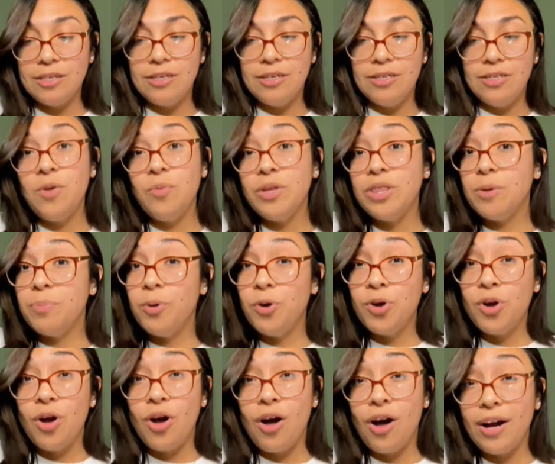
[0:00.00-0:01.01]
And with the
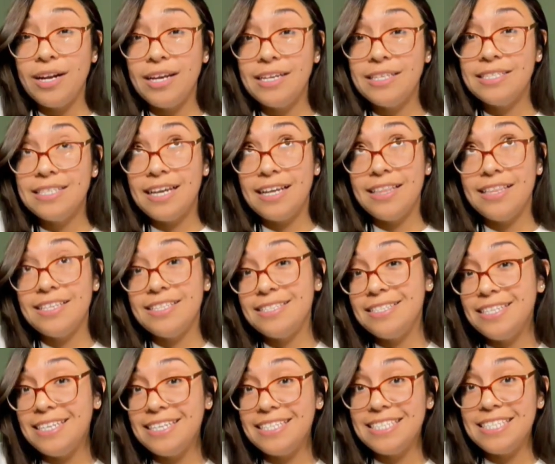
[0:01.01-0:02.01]
Pocahontas and the
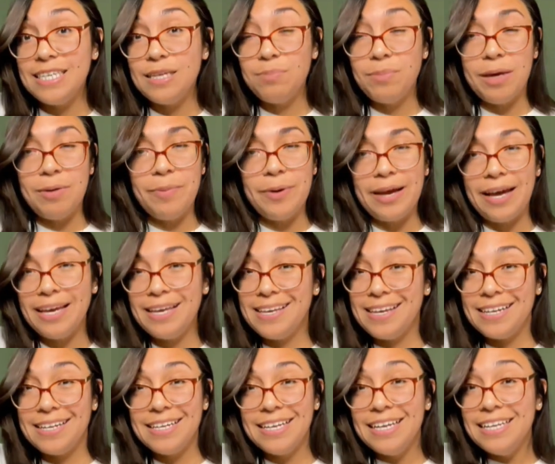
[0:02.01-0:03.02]
Sneezy, maybe I
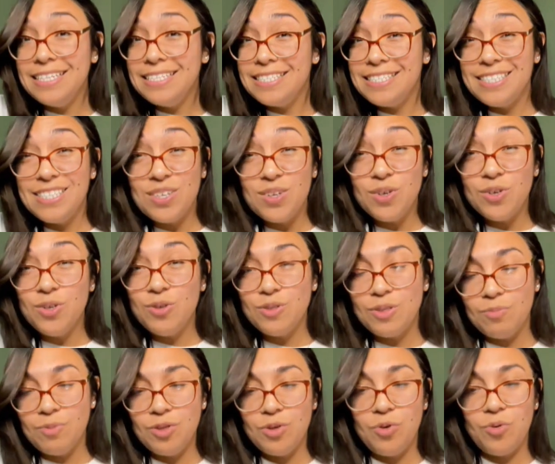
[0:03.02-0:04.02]
can still use
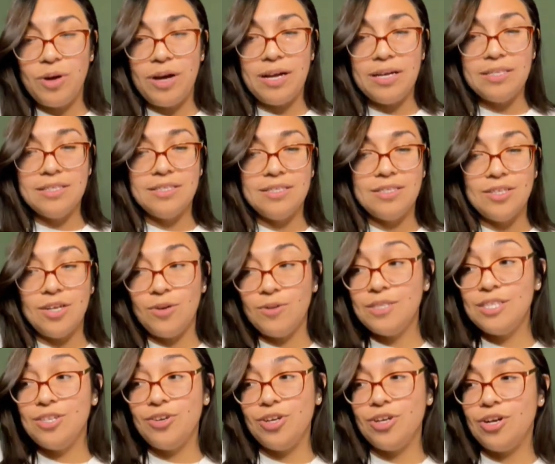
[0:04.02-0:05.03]
them to quest, so
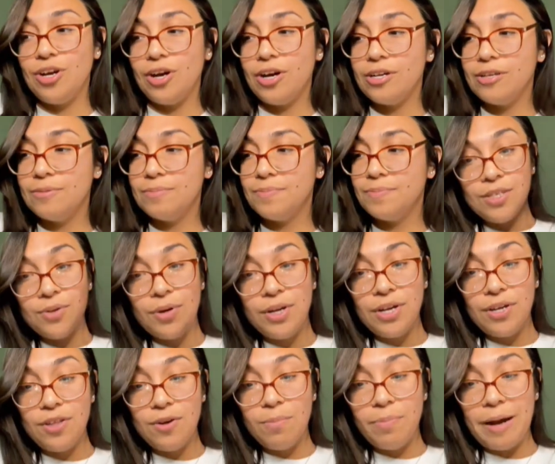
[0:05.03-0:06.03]
it's a good card. So
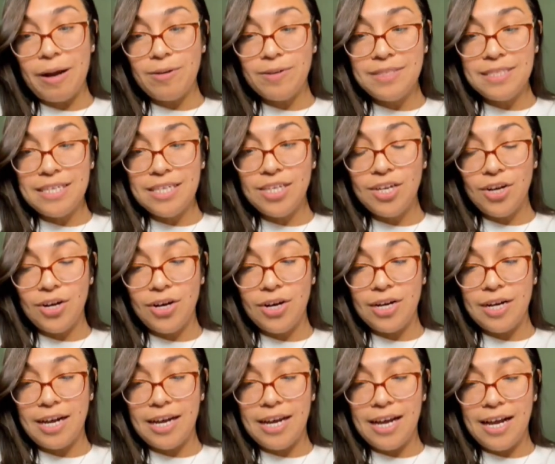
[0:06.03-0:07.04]
another bouncing
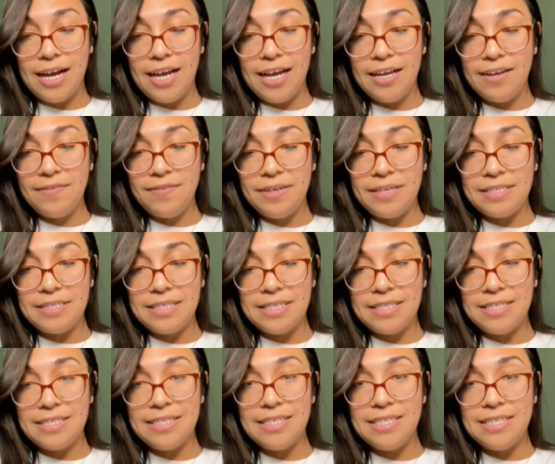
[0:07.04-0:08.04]
card I have is
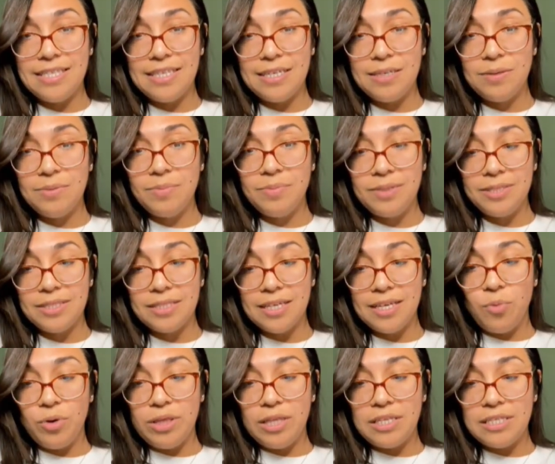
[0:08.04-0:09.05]
this Nibs.
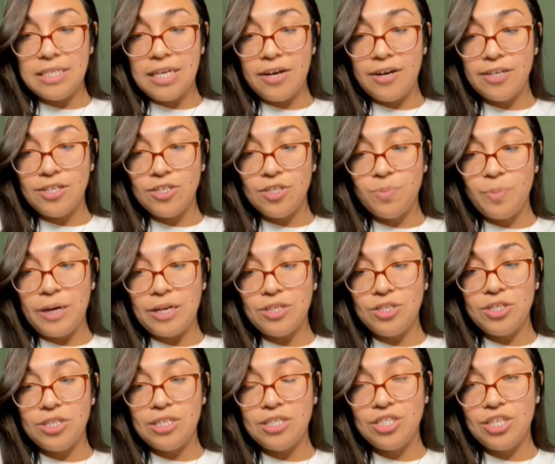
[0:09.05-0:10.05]
When this character is
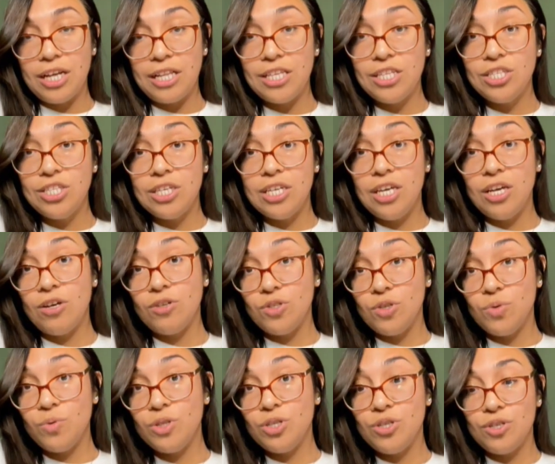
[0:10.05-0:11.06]
banished in a challenge, he also
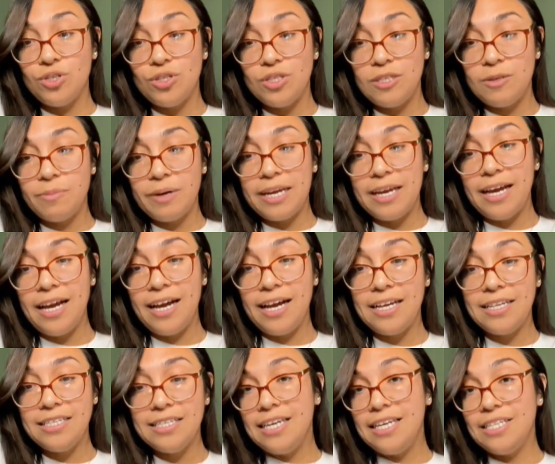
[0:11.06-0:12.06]
returns to my
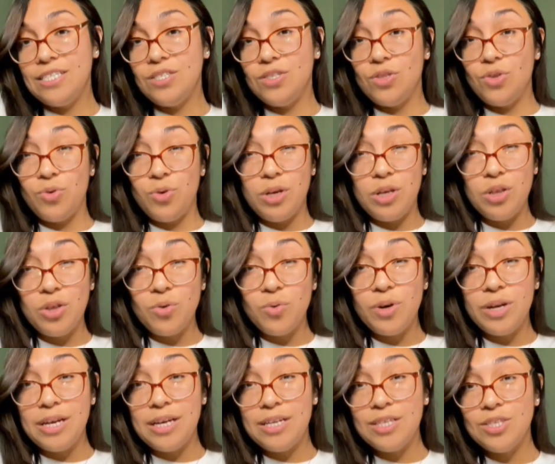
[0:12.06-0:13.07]
hand. He's
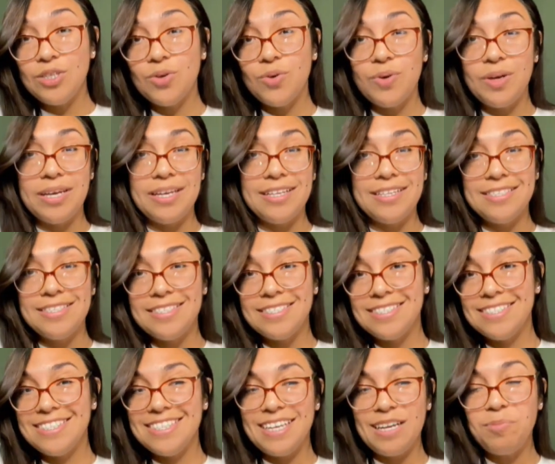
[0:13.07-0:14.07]
3/3, so he's
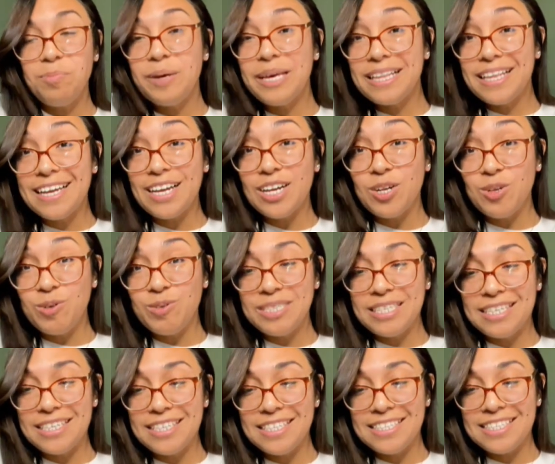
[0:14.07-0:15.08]
can be like a
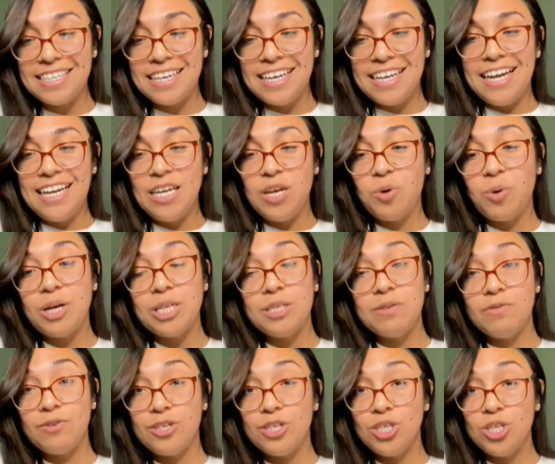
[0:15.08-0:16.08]
nuisance, and he quests
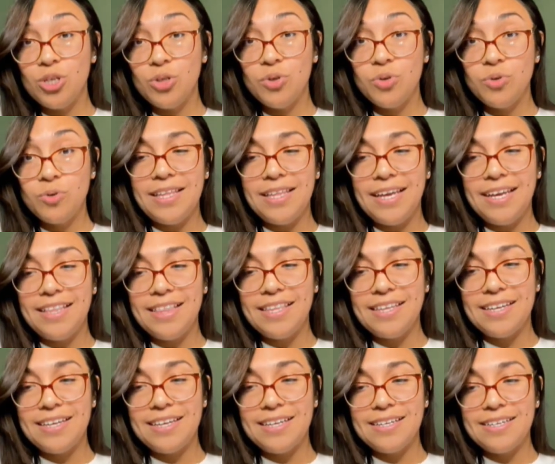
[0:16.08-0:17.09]
for 2. I like
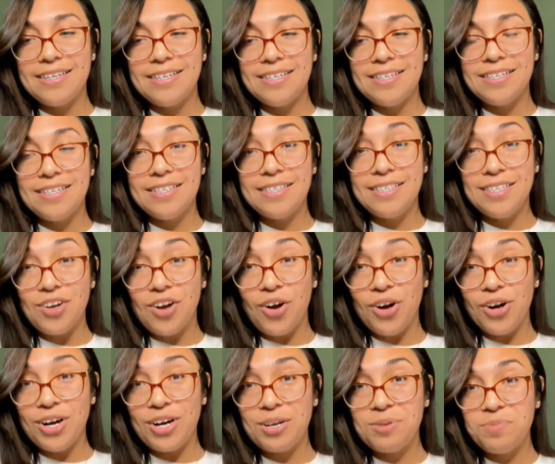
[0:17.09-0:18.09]
the
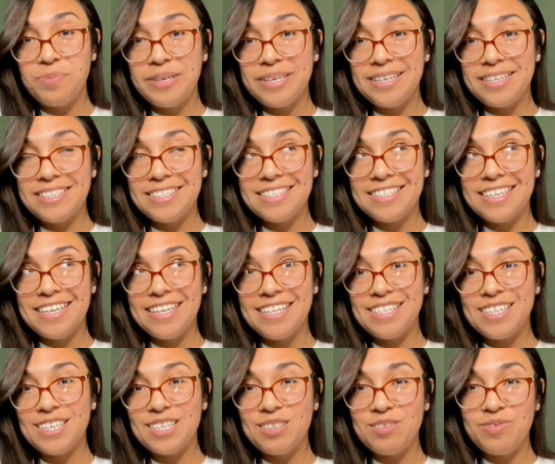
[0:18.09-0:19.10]
art because it
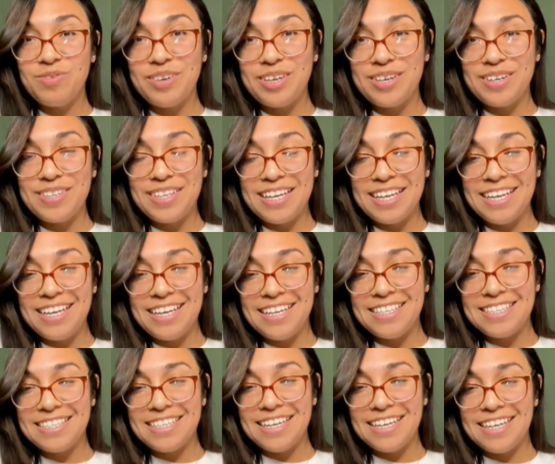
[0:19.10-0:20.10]
does feel like
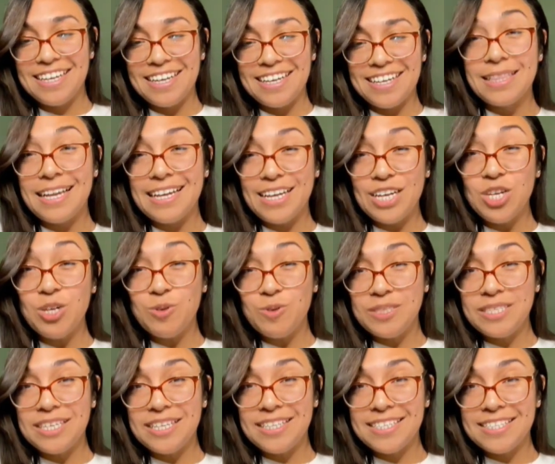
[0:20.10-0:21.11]
he's like a
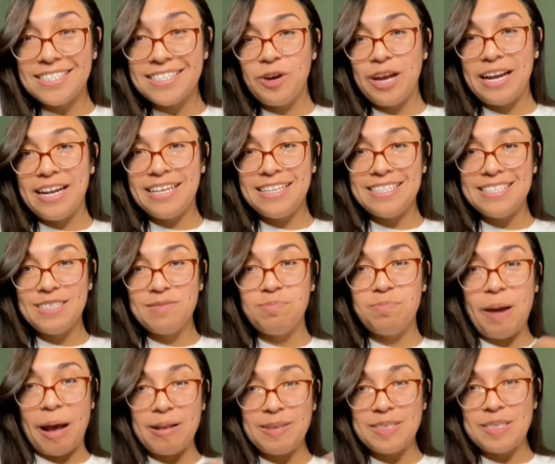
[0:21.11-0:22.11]
nuisance when he's
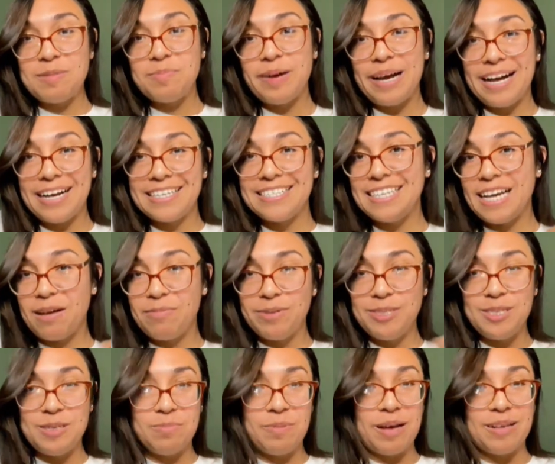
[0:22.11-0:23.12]
bouncing back,
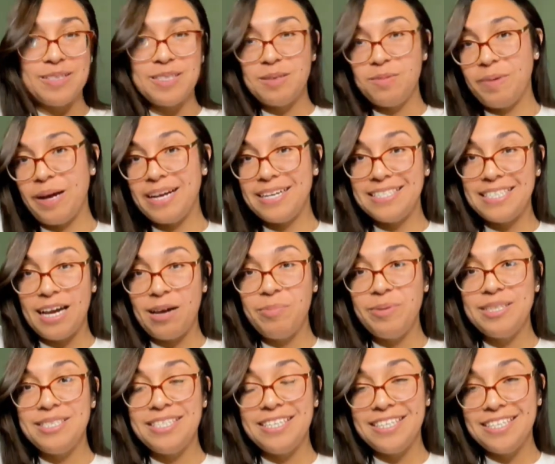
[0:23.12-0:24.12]
damaging, bouncing back,
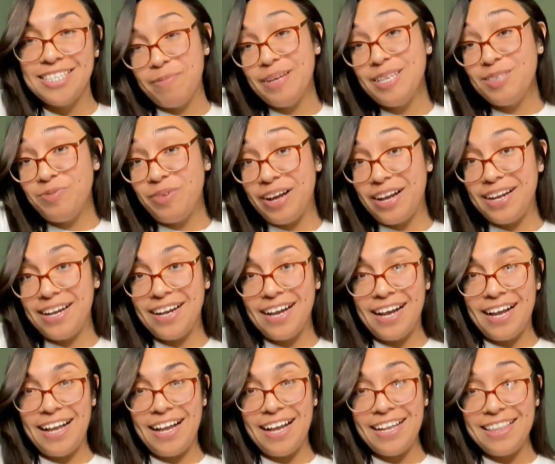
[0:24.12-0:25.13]
damaging. It's fun.
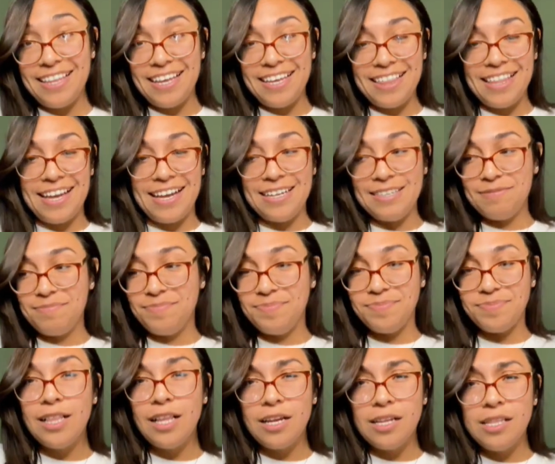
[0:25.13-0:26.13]
I like that.
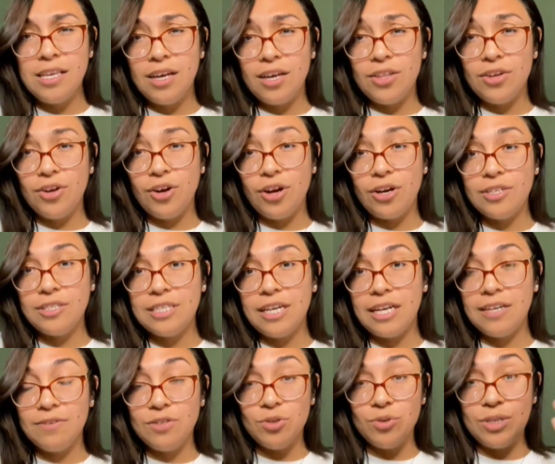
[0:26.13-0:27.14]
A lot of the other cards kind
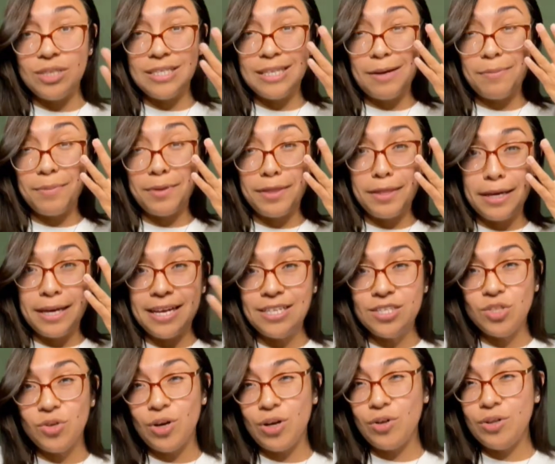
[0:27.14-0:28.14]
of do the same thing,
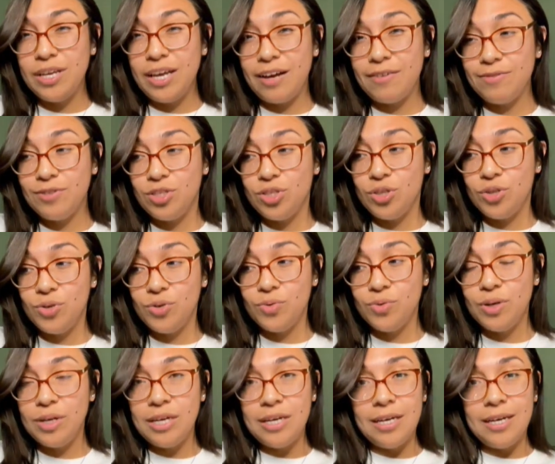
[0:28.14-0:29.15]
so I only have
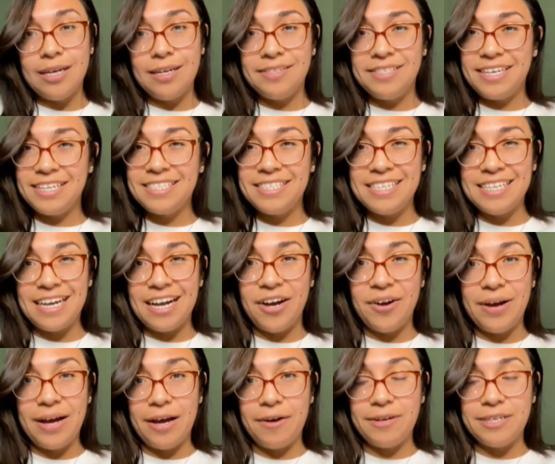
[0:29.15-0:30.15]
2 and testing
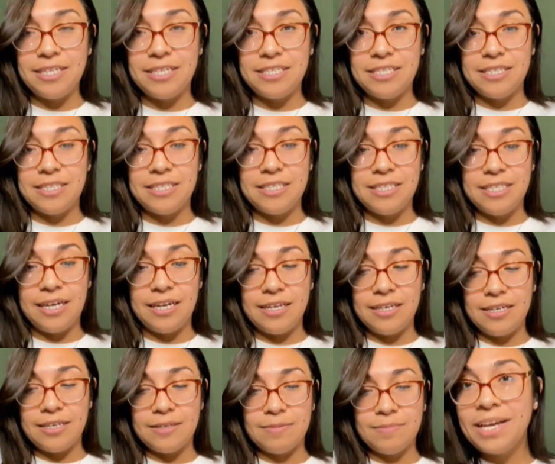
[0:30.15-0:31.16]
out how it does in this deck.
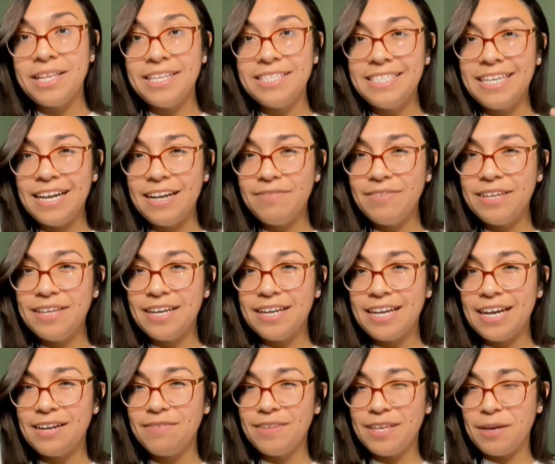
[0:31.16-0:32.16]
I like to have like a
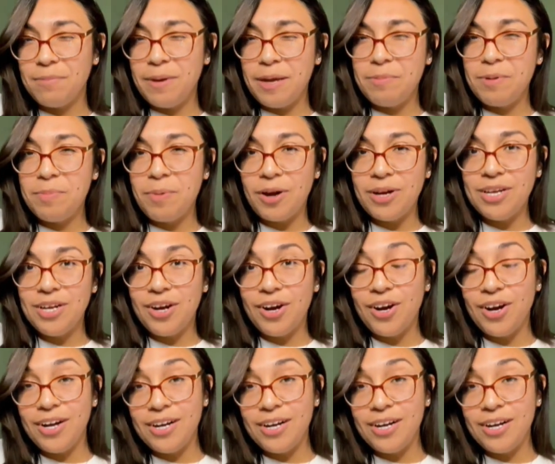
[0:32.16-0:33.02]
kind of like a baby bodyguard